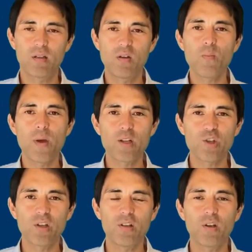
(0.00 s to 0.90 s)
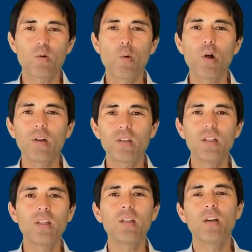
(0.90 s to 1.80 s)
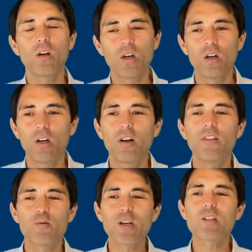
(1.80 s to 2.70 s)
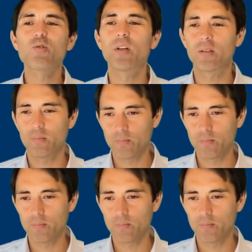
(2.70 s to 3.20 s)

to measure the quality or the restaurant.